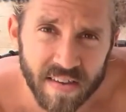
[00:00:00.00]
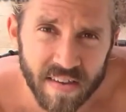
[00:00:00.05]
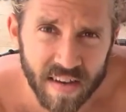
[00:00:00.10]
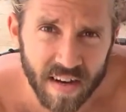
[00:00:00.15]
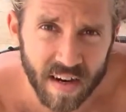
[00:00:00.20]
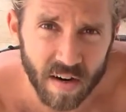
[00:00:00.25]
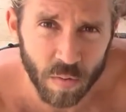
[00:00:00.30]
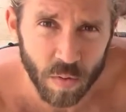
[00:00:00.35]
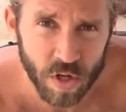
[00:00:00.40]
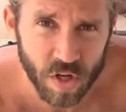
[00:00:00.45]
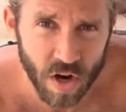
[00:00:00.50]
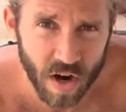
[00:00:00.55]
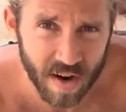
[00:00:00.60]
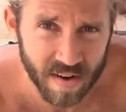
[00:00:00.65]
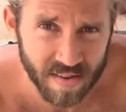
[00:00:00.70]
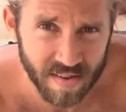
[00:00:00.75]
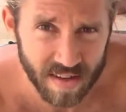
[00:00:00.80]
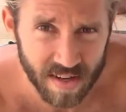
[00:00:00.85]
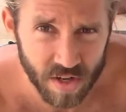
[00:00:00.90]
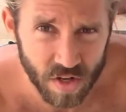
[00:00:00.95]
here, which are
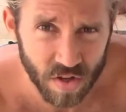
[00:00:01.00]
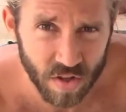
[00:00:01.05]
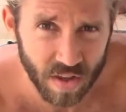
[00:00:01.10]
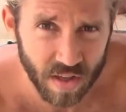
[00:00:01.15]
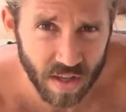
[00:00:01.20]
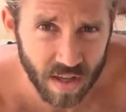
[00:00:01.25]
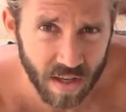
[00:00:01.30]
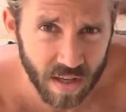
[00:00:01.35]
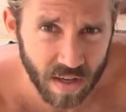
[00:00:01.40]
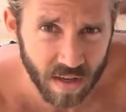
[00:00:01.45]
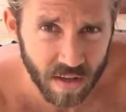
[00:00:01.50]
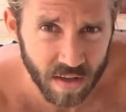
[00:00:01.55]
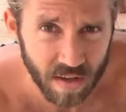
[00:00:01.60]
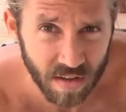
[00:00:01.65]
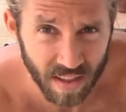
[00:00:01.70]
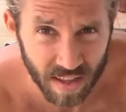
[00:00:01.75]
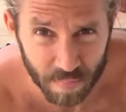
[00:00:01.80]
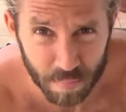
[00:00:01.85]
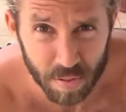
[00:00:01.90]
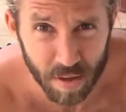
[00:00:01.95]
essentially
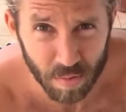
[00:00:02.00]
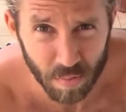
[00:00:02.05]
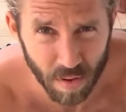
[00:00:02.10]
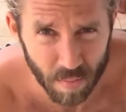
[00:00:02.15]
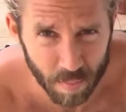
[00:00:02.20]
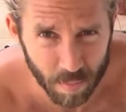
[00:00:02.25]
like big rubber